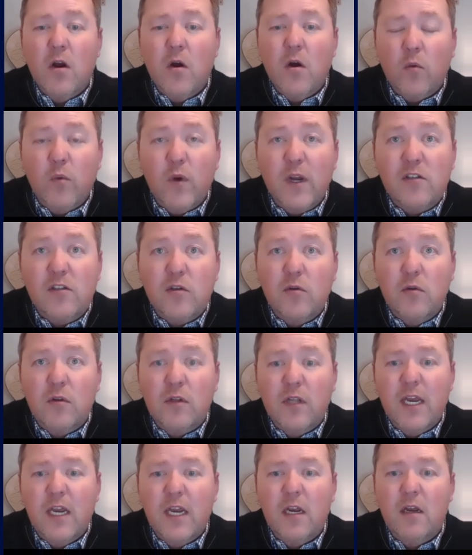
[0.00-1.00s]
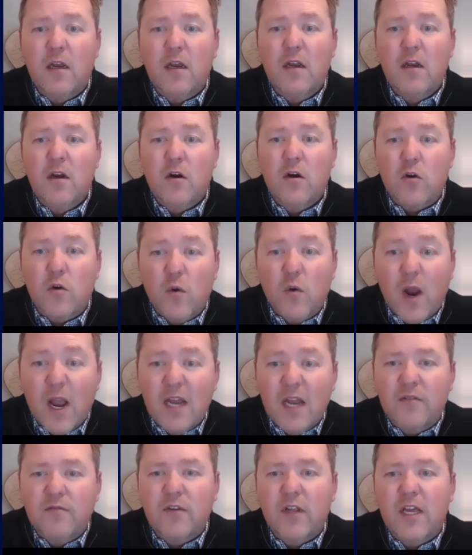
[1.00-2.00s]
retooling
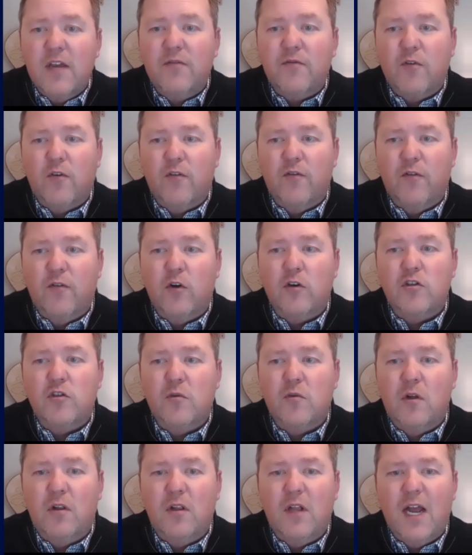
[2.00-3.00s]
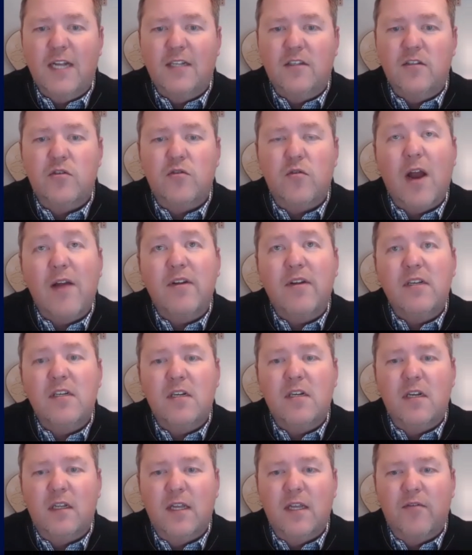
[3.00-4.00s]
creatively for virtual and striving to
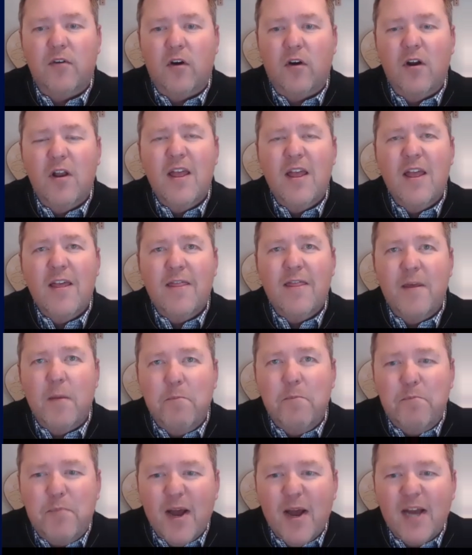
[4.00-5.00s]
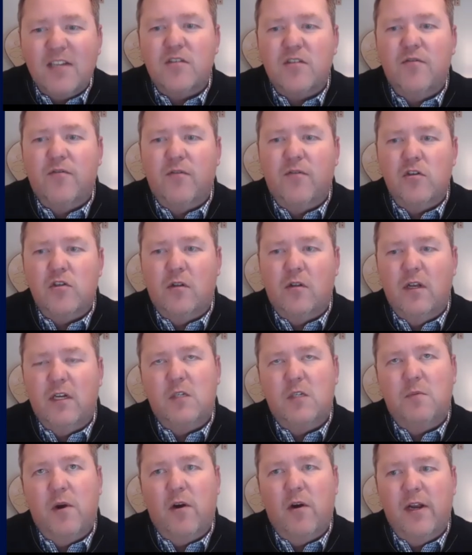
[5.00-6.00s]
deliver the best virtual
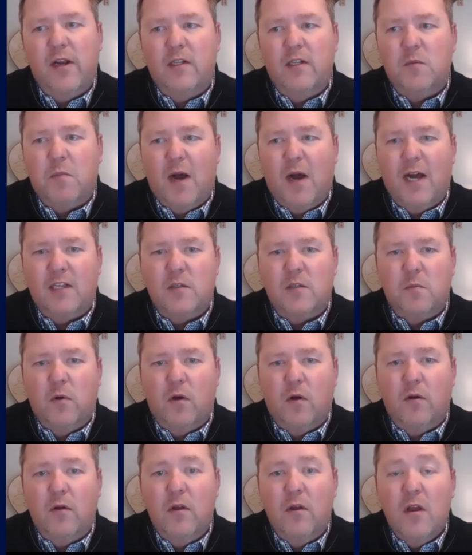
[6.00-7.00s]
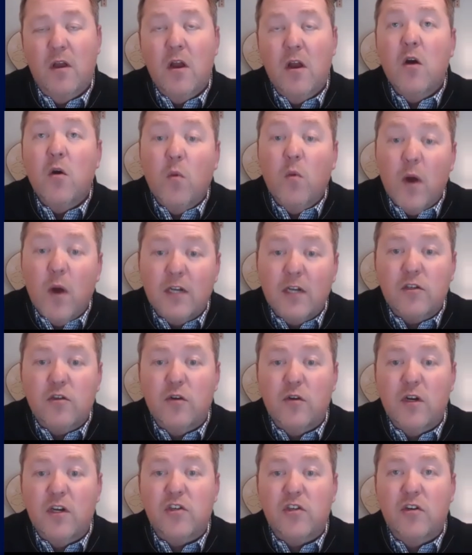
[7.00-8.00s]
experience possible when a
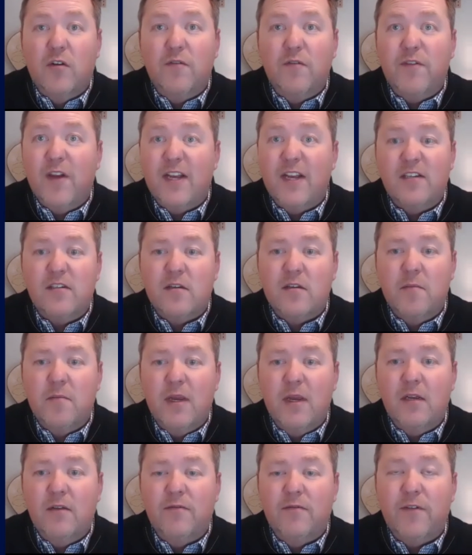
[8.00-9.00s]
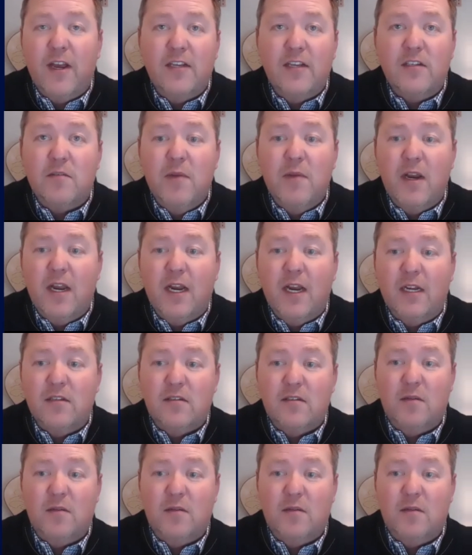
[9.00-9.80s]
traditional face-to-face meeting is